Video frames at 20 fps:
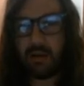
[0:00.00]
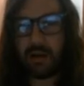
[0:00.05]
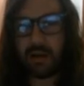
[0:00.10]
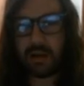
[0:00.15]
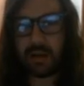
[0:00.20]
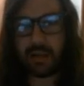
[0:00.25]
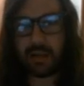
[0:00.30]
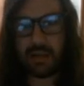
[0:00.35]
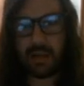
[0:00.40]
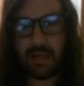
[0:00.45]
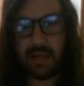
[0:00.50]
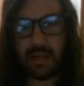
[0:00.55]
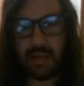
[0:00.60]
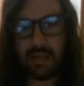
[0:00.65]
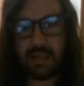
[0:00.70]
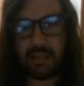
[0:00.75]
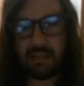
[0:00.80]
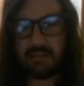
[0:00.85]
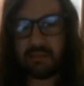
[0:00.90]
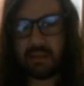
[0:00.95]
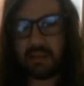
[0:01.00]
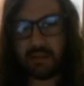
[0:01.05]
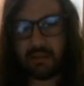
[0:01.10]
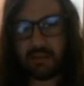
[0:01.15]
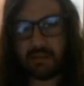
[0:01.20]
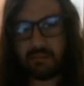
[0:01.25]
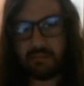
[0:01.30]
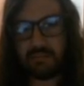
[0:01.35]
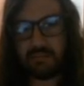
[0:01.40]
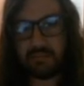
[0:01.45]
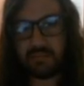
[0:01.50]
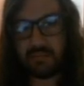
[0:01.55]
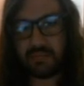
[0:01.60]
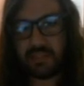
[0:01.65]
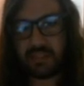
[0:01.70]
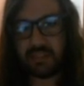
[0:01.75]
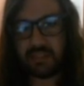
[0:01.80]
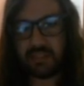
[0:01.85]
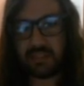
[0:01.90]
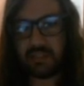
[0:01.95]
I'm gonna add, I don't know,
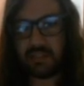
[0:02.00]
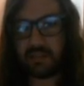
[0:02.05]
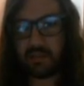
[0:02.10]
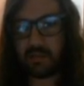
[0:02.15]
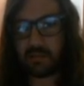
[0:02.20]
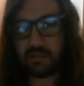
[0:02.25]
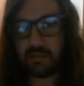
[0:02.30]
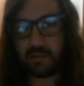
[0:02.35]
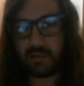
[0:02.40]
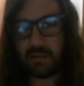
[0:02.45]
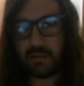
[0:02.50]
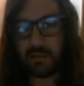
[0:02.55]
just a circle.